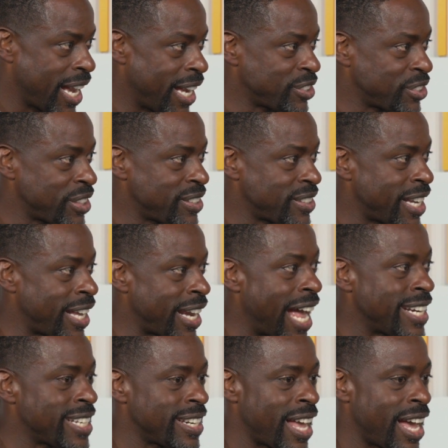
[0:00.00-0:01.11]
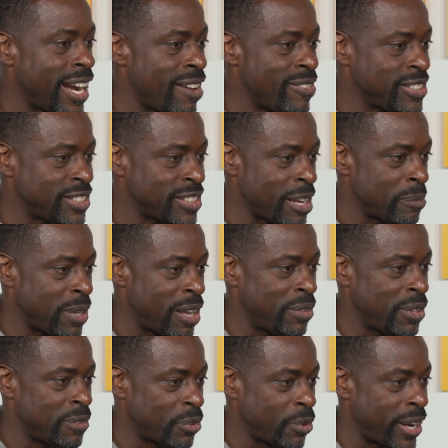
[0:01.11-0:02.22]
and she said, I did not have the same
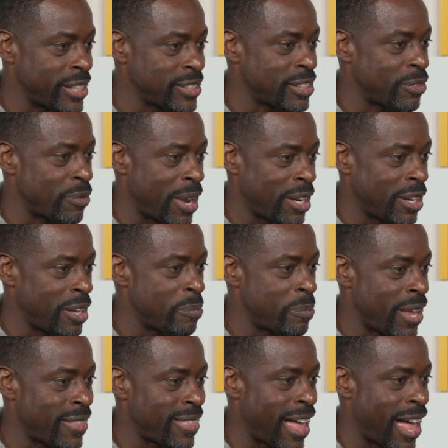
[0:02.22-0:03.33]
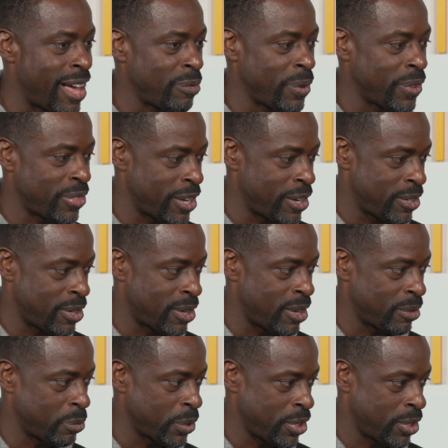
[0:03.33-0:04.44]
level of grace that Randall and Beth had with their
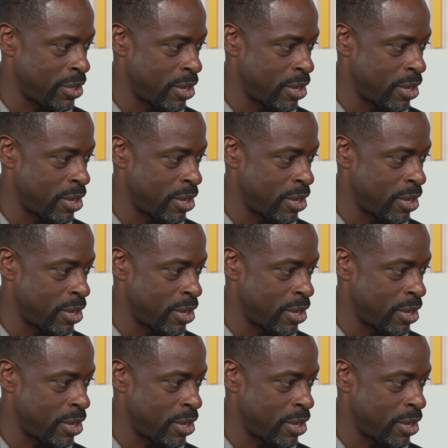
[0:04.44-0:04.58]
daughter, with your